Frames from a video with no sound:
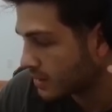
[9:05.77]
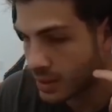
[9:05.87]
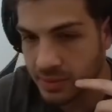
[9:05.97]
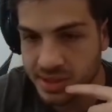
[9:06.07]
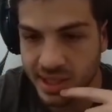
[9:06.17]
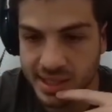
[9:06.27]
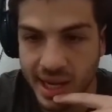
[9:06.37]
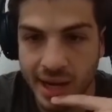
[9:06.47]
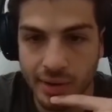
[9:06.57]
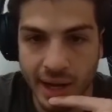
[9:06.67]
It was
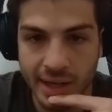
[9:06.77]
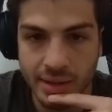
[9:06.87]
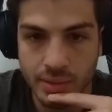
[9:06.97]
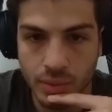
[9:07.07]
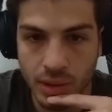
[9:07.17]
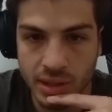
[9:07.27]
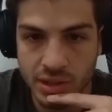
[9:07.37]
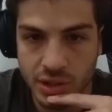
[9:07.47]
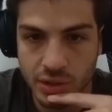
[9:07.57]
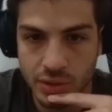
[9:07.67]
6-8, right? 1,
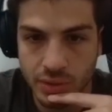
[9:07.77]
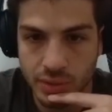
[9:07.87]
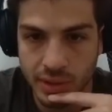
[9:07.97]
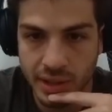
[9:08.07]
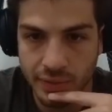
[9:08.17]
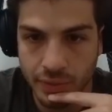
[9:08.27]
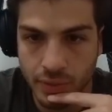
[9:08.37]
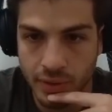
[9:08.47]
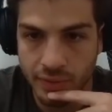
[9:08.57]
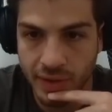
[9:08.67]
2, 3,
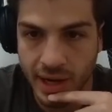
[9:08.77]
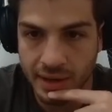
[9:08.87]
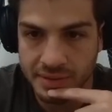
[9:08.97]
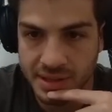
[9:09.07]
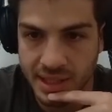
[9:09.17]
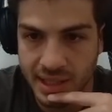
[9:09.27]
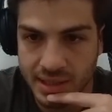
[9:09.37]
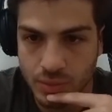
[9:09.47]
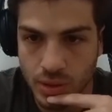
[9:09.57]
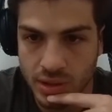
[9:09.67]
4, 5,
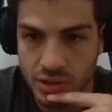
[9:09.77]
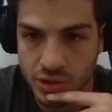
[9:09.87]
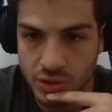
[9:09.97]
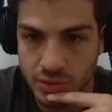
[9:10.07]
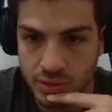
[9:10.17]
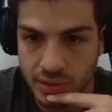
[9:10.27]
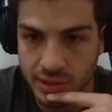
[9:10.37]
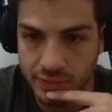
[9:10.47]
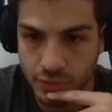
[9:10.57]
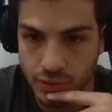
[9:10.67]
6. 1, 2,
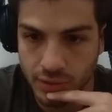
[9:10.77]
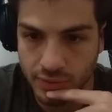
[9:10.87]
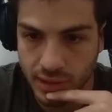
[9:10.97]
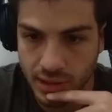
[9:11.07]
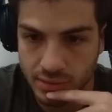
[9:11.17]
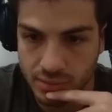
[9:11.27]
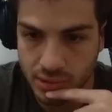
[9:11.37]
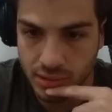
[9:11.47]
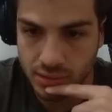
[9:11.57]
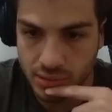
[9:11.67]
3, 4, 5,
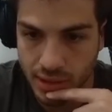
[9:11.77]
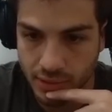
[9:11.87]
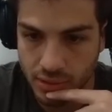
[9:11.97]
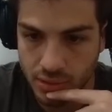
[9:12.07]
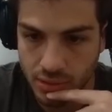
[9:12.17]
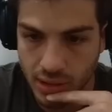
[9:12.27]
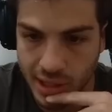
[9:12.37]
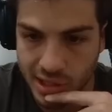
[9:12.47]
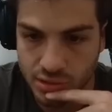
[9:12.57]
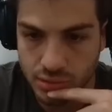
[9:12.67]
6, 7,
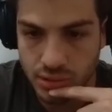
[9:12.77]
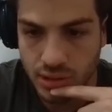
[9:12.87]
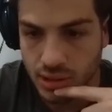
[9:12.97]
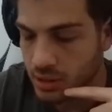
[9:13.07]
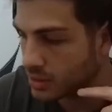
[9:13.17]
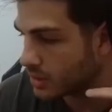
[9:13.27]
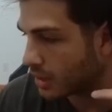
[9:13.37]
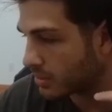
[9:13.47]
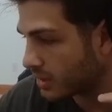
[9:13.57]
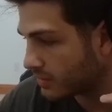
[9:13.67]
8.
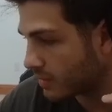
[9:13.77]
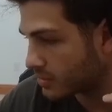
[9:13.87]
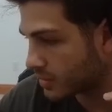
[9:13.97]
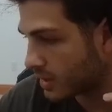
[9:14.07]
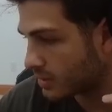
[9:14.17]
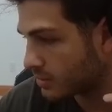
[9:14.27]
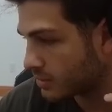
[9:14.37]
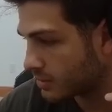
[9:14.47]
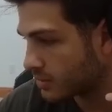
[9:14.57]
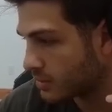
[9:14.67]
I believe that was right.
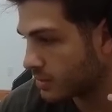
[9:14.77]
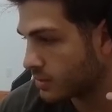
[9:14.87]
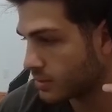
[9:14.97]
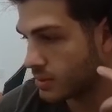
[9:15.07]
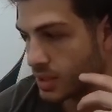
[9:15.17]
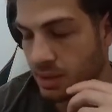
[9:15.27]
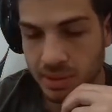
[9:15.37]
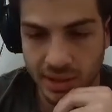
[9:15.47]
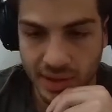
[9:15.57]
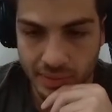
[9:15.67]

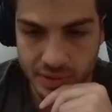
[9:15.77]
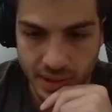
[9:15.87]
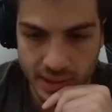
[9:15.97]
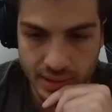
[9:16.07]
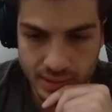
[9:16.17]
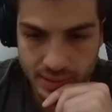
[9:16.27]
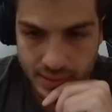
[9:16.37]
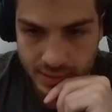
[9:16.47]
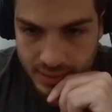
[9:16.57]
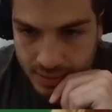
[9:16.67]

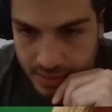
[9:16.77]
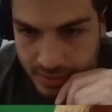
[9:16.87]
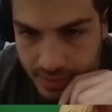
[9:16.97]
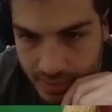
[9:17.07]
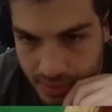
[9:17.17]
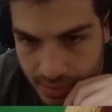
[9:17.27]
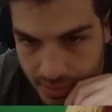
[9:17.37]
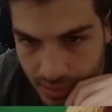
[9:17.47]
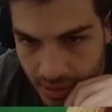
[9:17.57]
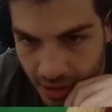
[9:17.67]

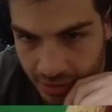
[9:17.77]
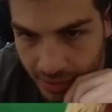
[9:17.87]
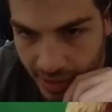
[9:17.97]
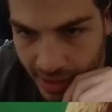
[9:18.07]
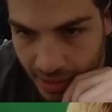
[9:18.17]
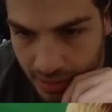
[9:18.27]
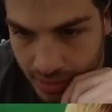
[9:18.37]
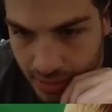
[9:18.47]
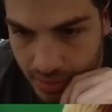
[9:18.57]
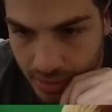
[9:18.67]
100 right now.
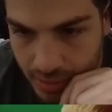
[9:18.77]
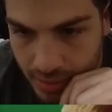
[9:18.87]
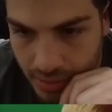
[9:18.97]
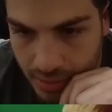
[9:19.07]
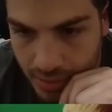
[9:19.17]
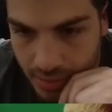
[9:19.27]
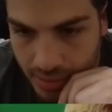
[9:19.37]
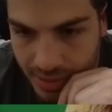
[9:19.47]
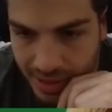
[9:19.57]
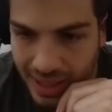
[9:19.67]

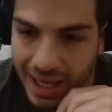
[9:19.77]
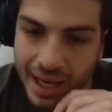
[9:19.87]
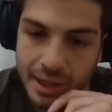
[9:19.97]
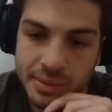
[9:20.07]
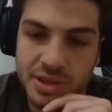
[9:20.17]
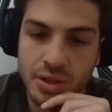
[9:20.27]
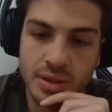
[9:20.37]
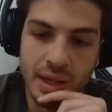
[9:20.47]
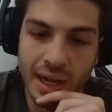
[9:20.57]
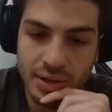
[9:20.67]
Ah, it was...
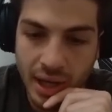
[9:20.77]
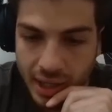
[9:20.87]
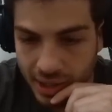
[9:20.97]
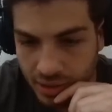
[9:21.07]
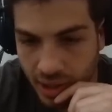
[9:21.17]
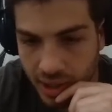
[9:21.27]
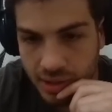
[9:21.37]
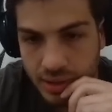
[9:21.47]
I thought.